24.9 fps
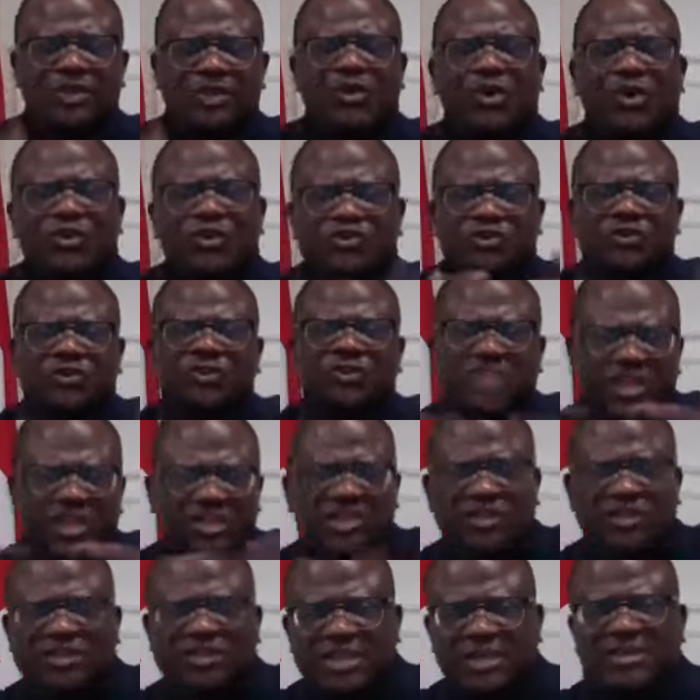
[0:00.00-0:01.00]
also
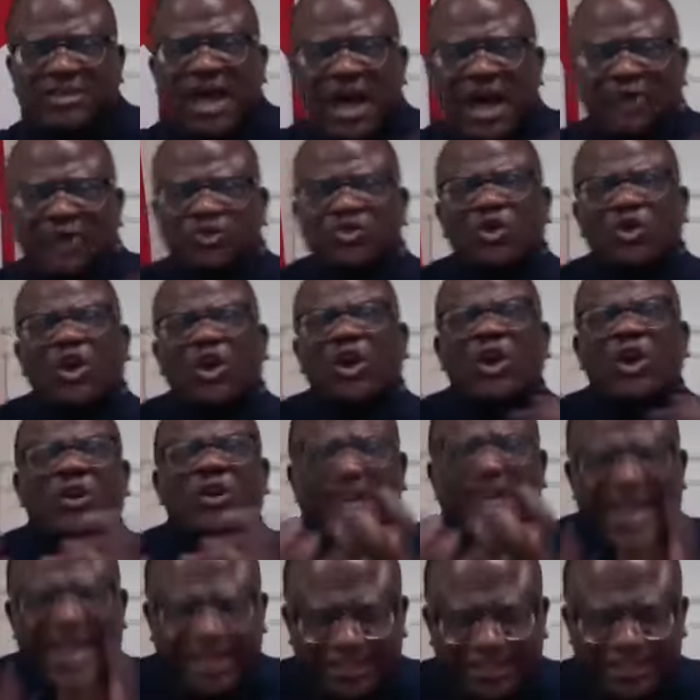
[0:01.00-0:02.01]
teaches them how to
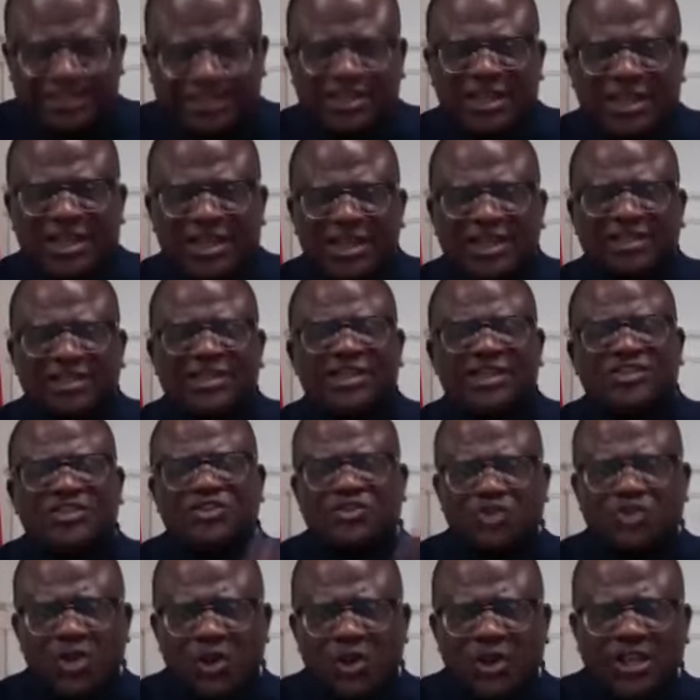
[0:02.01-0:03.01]
connect this
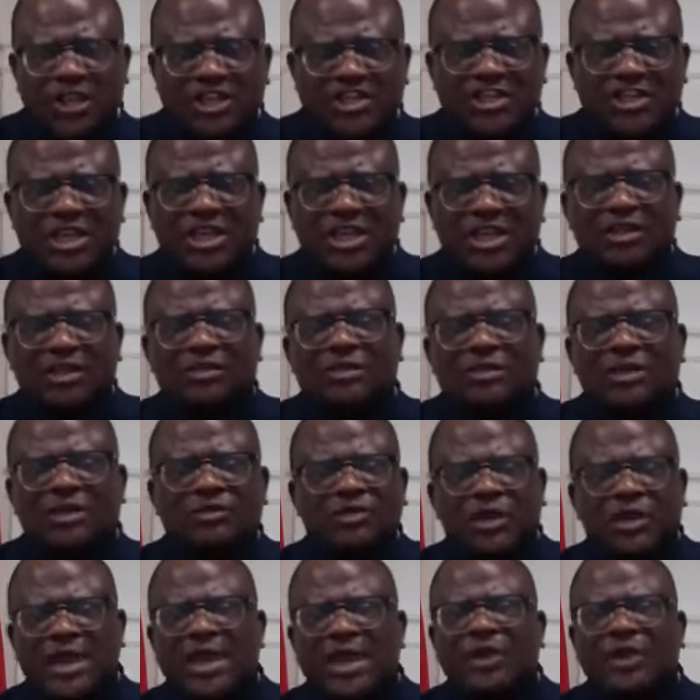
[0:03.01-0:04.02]
knowledge
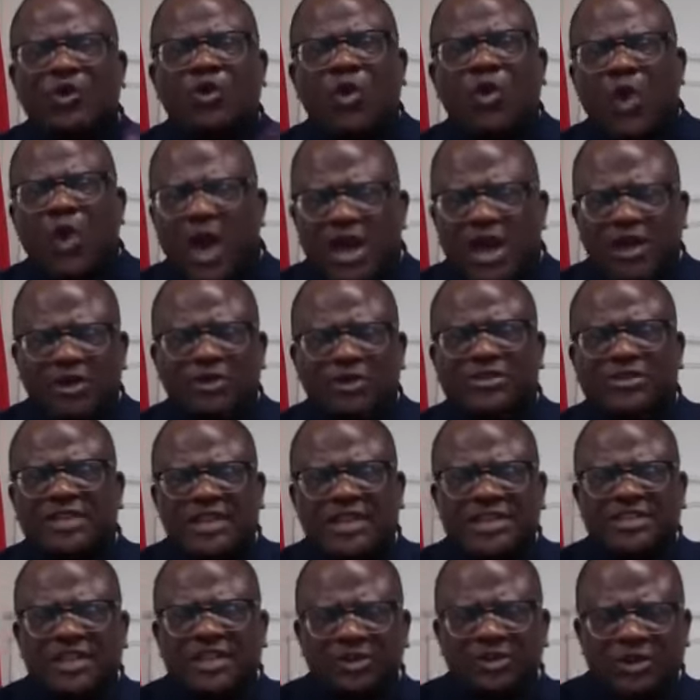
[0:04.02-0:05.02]
acquired
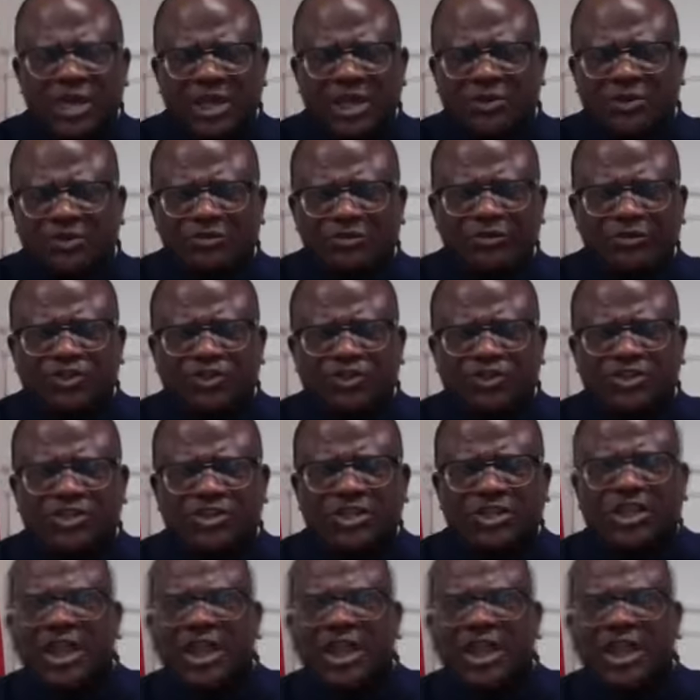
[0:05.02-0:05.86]
in the university